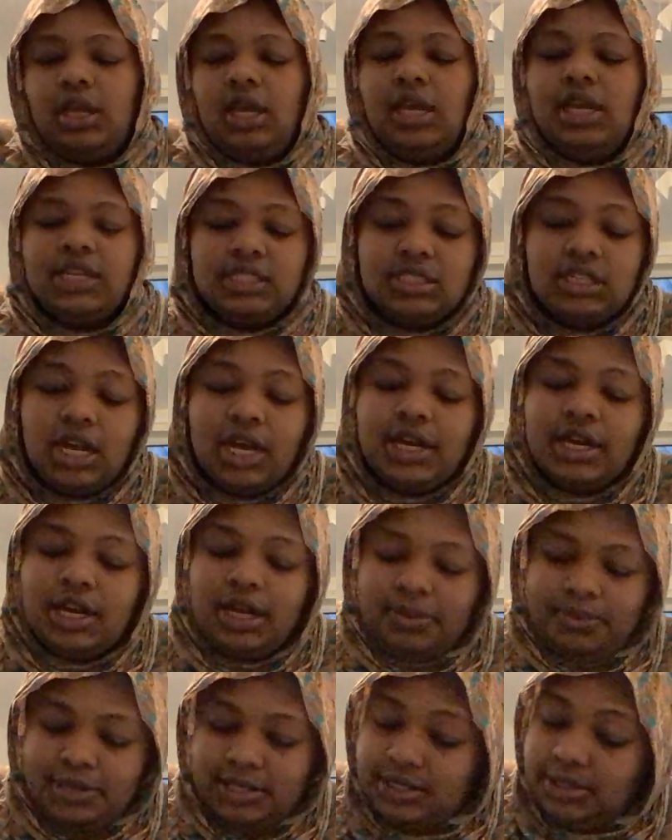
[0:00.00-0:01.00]
He started
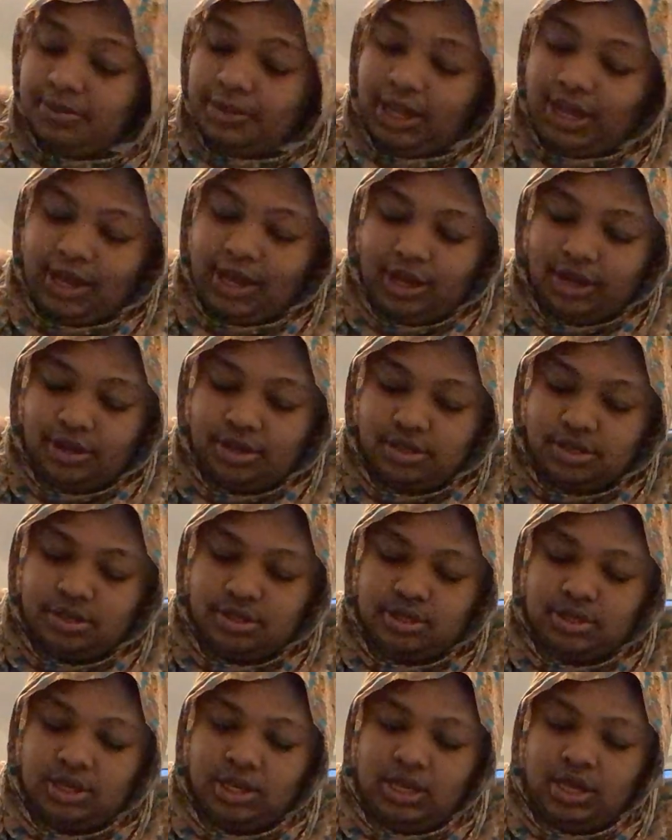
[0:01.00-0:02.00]
coming to my
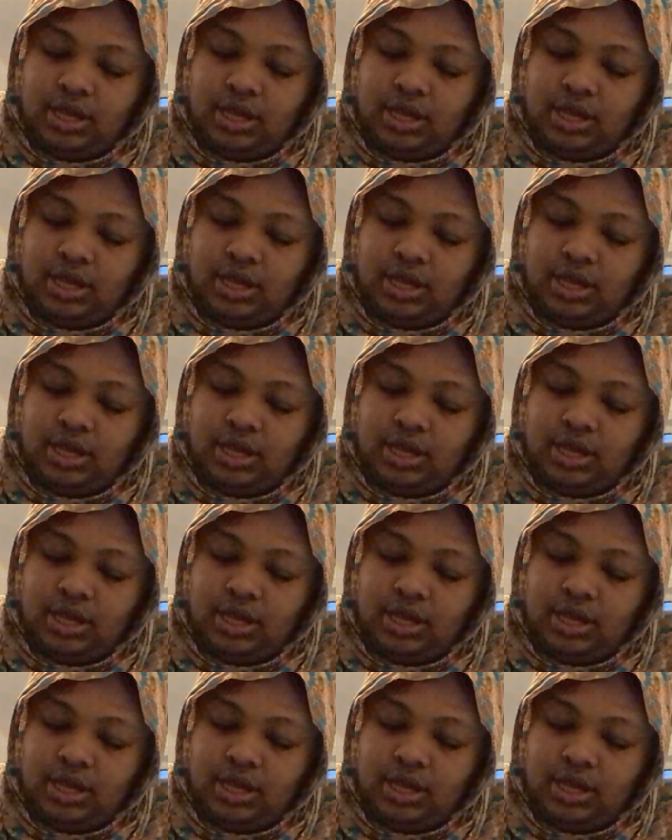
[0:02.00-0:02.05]
house.